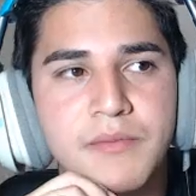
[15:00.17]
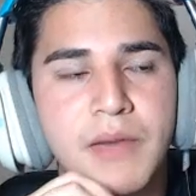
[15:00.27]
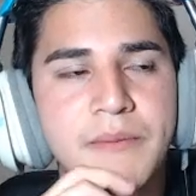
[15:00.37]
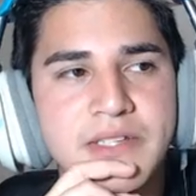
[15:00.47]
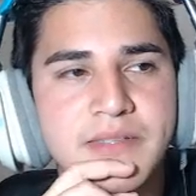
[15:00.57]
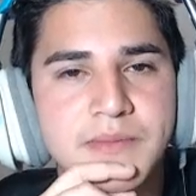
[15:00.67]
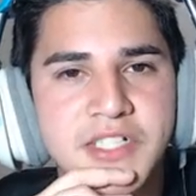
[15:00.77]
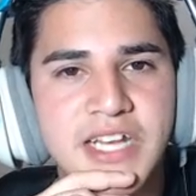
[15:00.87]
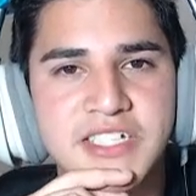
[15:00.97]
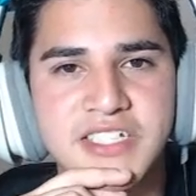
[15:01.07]
might be some
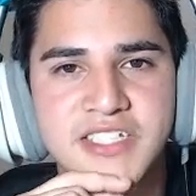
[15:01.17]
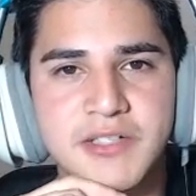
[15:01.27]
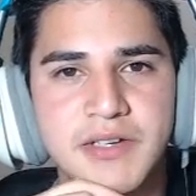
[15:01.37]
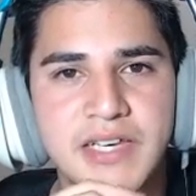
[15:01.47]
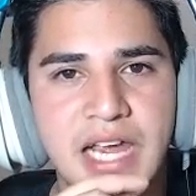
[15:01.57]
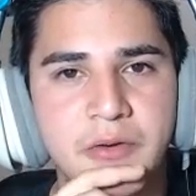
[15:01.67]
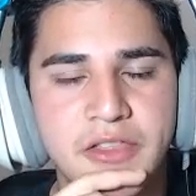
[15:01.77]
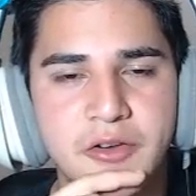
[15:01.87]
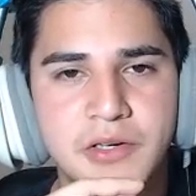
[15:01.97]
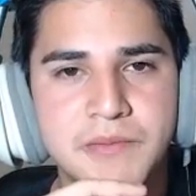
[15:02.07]
changes to it now with
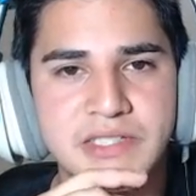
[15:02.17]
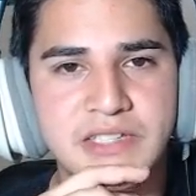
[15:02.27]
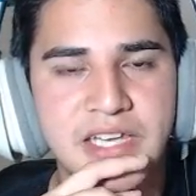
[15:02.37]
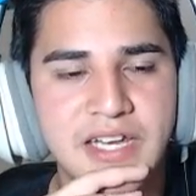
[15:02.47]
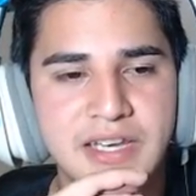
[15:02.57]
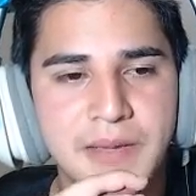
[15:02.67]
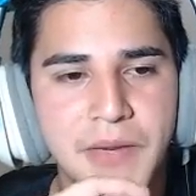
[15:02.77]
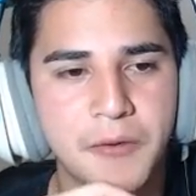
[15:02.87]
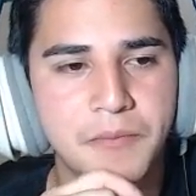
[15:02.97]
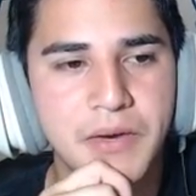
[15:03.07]
Crimson Kingdom
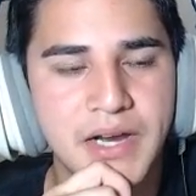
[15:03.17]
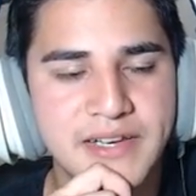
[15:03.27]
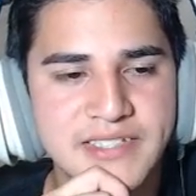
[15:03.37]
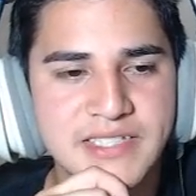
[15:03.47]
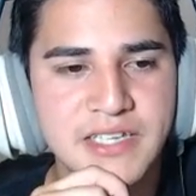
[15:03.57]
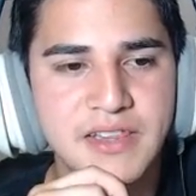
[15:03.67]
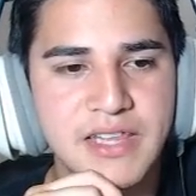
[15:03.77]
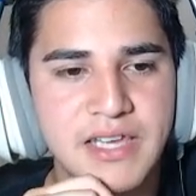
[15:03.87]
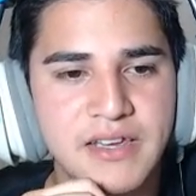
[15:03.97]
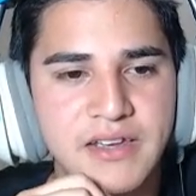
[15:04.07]
out, but I still
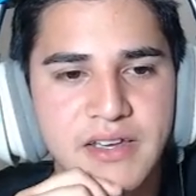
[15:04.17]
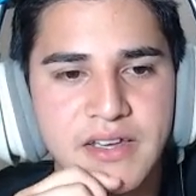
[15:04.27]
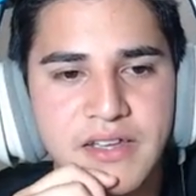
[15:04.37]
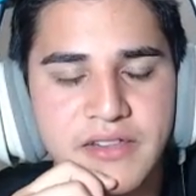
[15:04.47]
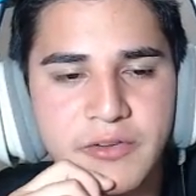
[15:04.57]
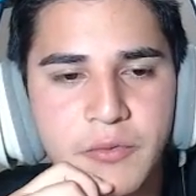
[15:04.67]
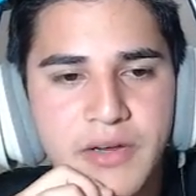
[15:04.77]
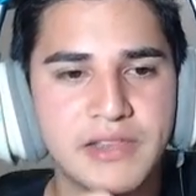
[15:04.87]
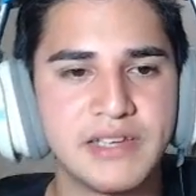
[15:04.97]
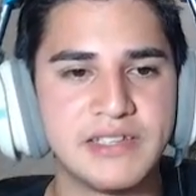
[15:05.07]
think the
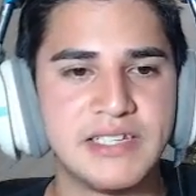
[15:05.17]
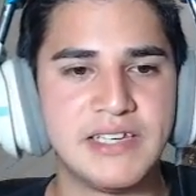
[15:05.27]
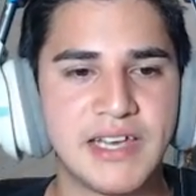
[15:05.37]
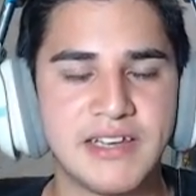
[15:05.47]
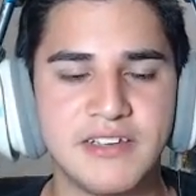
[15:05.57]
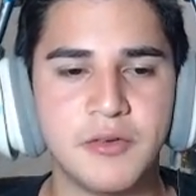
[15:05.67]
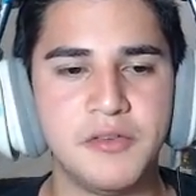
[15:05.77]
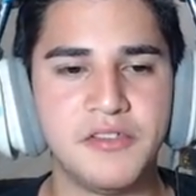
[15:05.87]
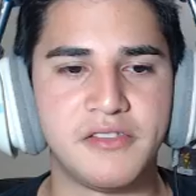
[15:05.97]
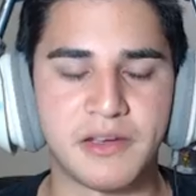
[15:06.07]
one that DK
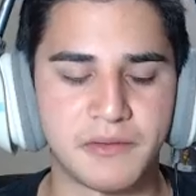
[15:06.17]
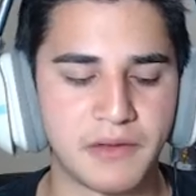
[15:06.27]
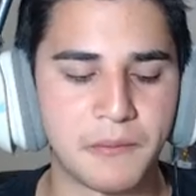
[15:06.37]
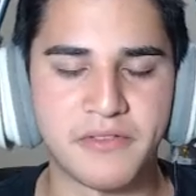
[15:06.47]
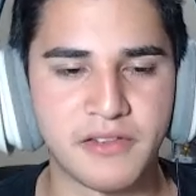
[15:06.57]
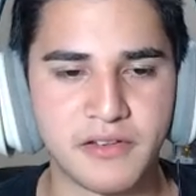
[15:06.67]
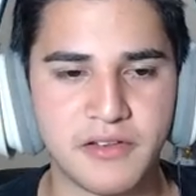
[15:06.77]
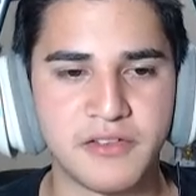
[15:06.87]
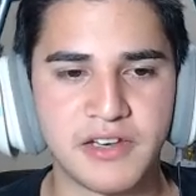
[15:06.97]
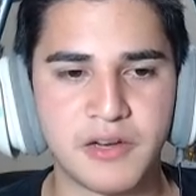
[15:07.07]
used, I'm still
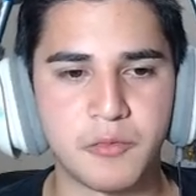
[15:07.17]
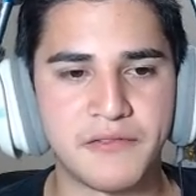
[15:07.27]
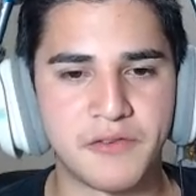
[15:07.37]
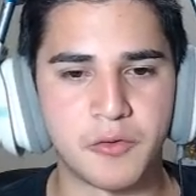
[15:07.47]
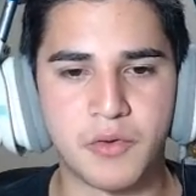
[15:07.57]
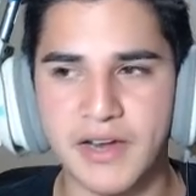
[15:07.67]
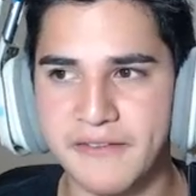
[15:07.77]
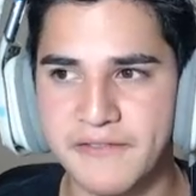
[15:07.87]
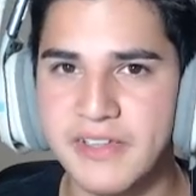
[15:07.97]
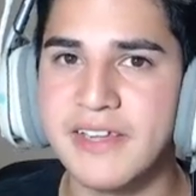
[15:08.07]
using it one for one. I
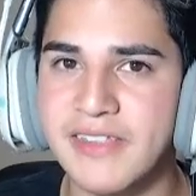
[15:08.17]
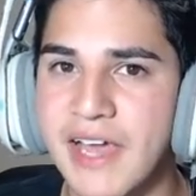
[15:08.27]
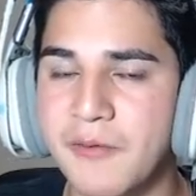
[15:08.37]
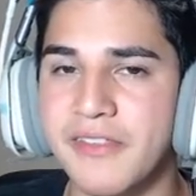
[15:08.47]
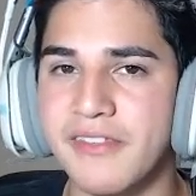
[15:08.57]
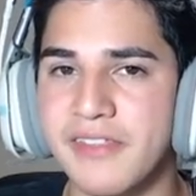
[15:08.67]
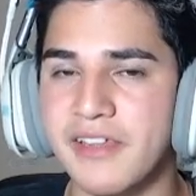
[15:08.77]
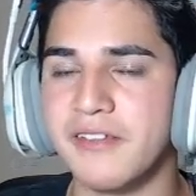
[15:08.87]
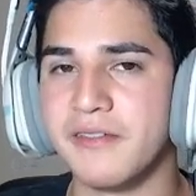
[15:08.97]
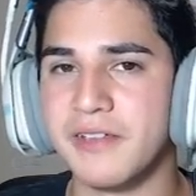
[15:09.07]
feel like that one's
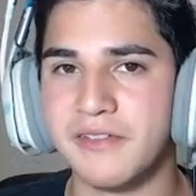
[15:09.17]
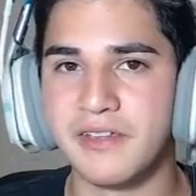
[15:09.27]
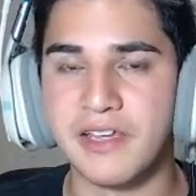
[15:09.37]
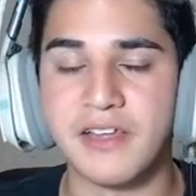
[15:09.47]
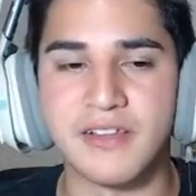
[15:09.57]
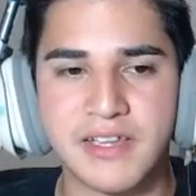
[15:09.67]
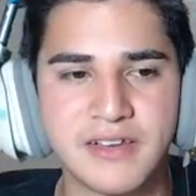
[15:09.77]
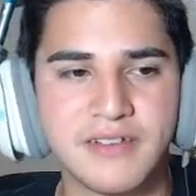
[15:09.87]
still killing it.